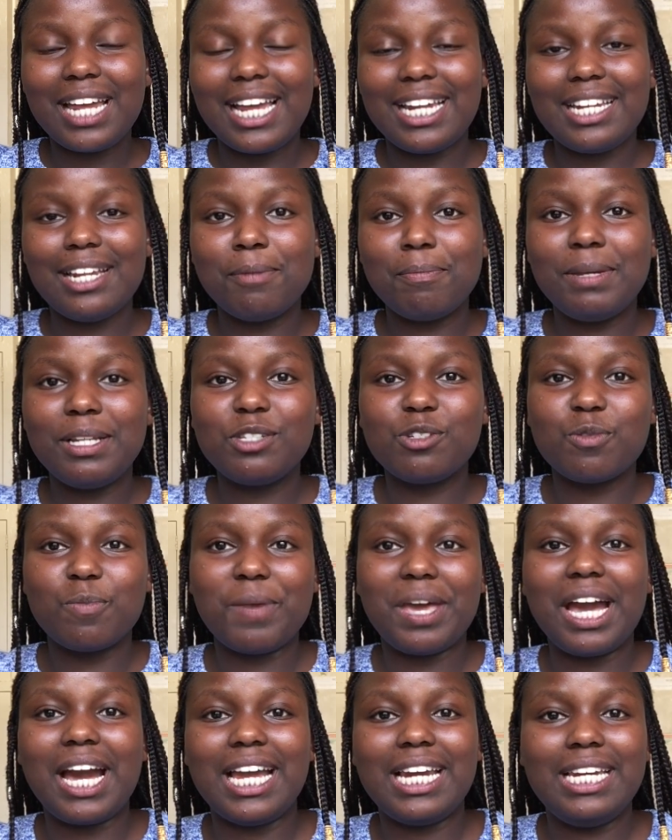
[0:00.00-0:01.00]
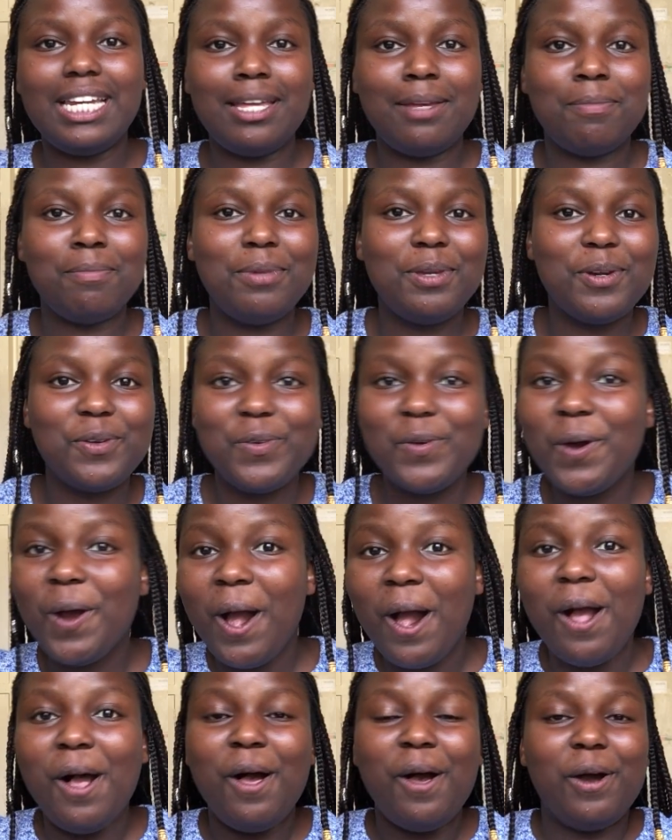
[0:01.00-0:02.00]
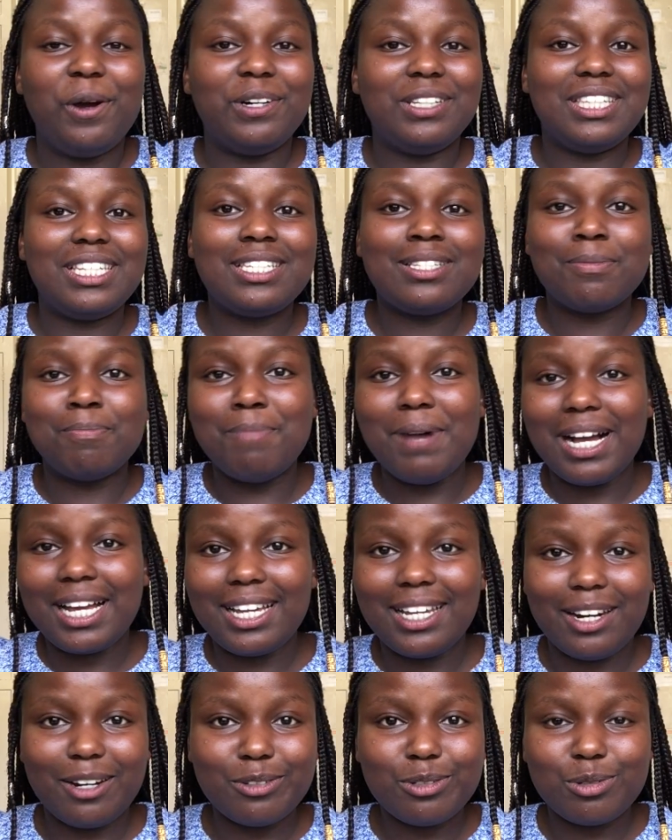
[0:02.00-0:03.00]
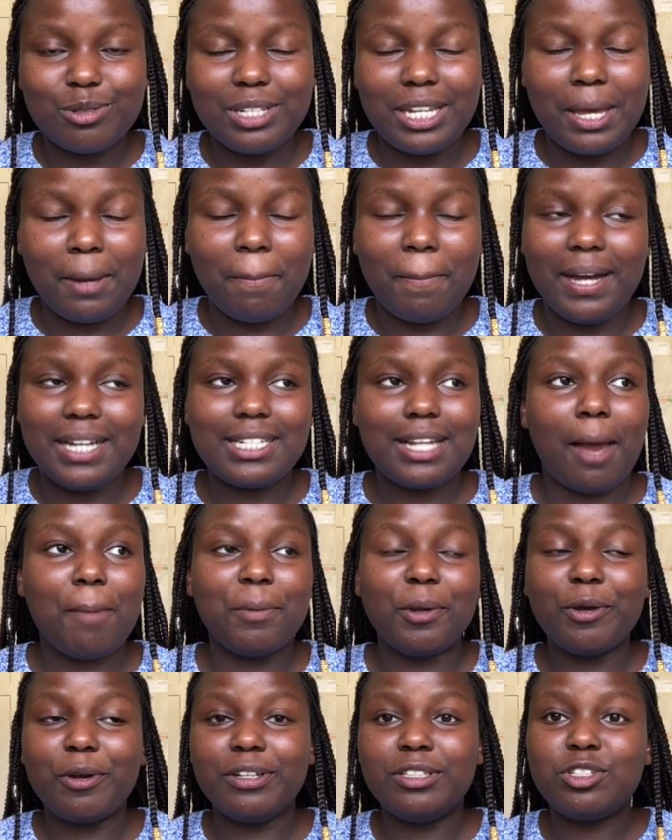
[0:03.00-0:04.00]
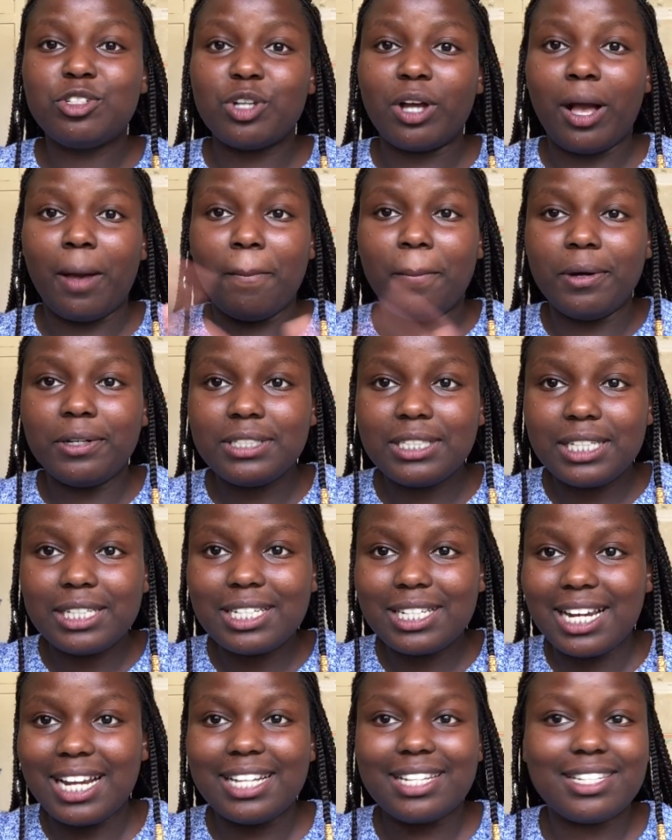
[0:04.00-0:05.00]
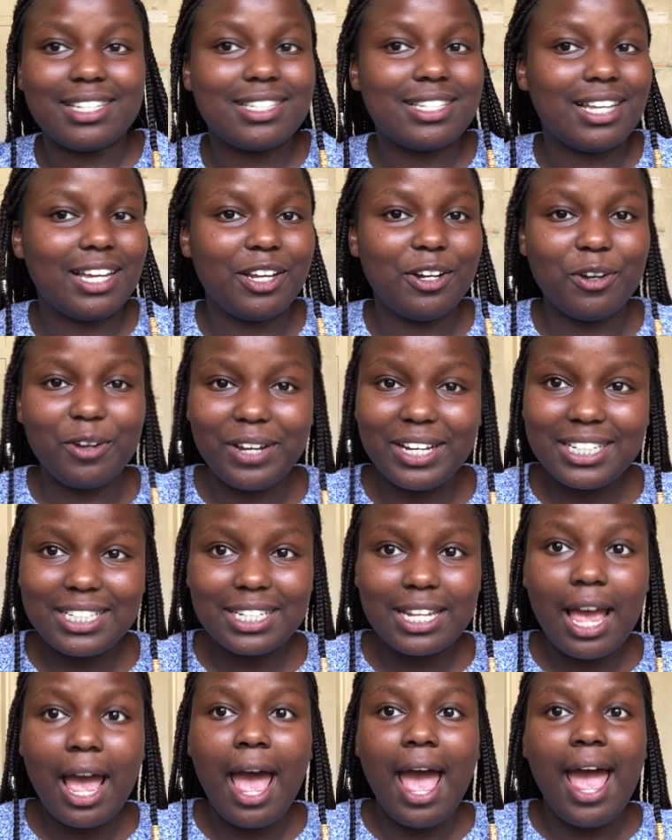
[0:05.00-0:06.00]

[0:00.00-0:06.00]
I didn't mean to make a debut on this background today, but I'm not going to talk about it. Let's just ignore it.